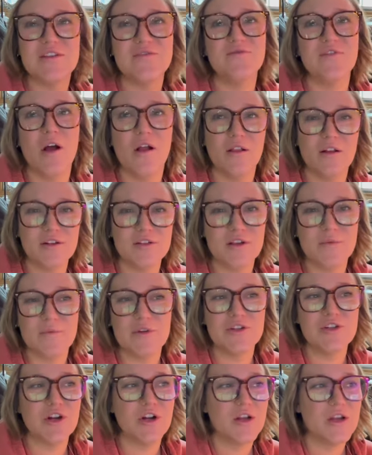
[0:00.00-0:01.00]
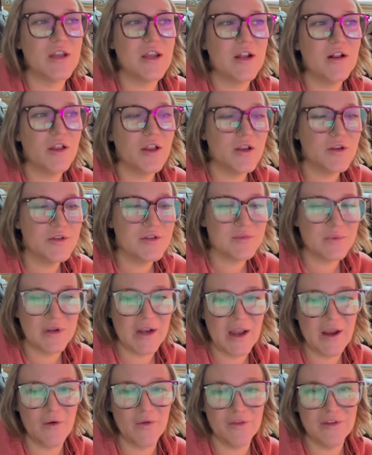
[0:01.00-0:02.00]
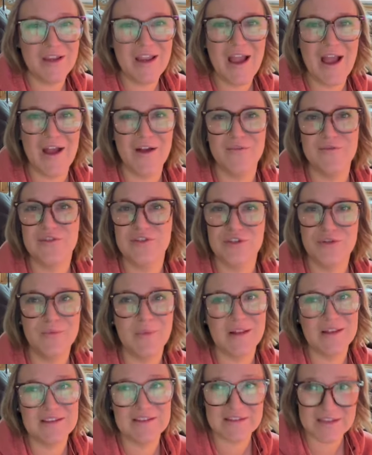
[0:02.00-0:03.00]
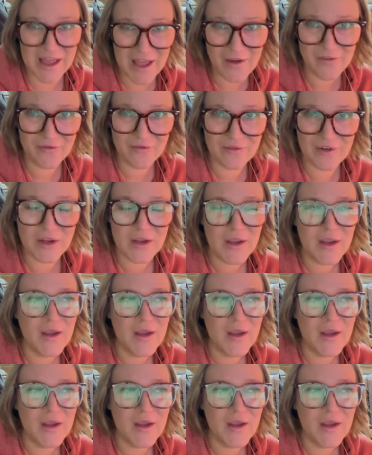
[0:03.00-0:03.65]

of dollars on maternity clothes when I only have two months left.